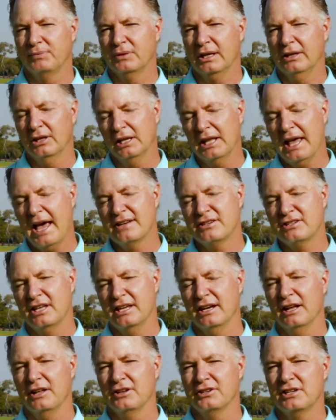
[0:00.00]
And the last
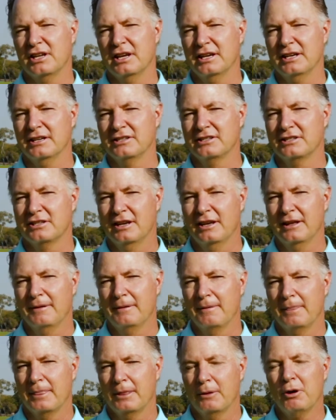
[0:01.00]
thing I'll say is,
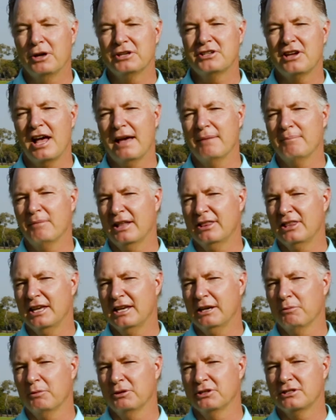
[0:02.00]
one time I
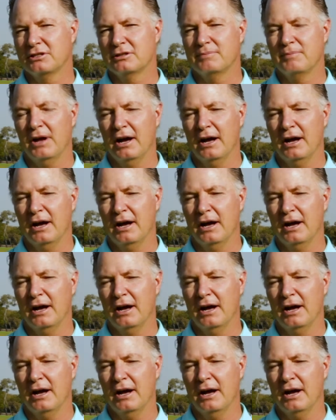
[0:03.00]
think it was